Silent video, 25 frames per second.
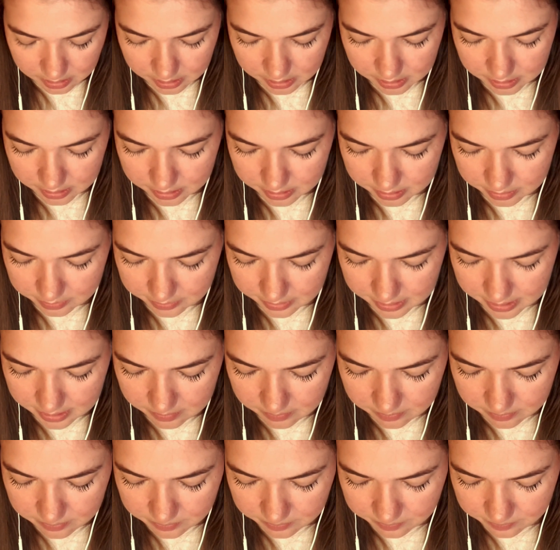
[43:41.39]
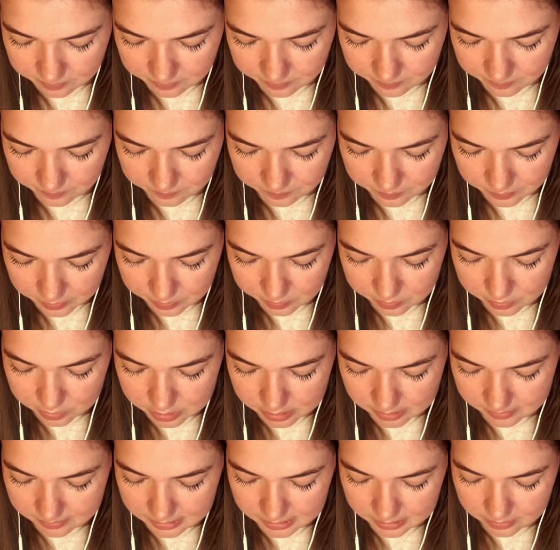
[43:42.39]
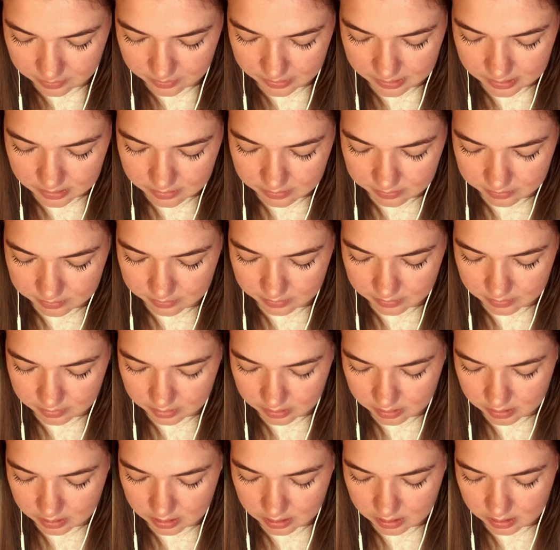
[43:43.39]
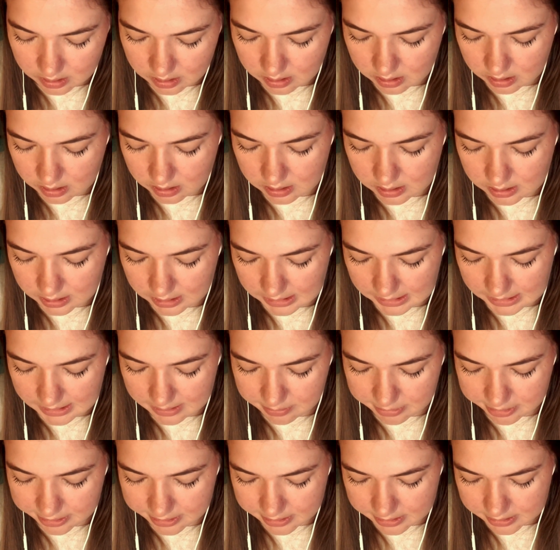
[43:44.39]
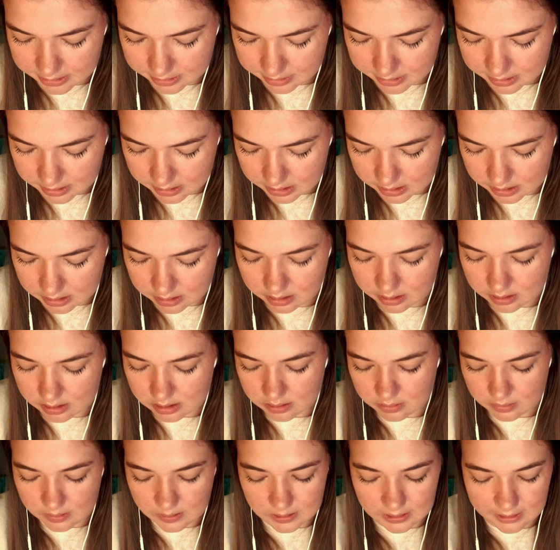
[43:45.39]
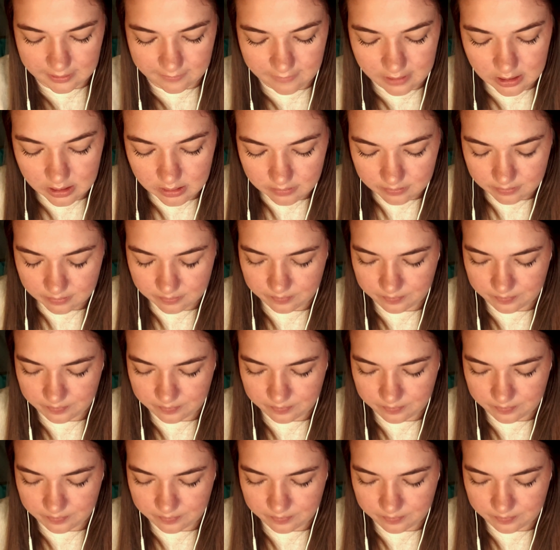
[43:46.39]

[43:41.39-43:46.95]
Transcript: A 3. We'll drop that one. And 8 plus 3 is also 11.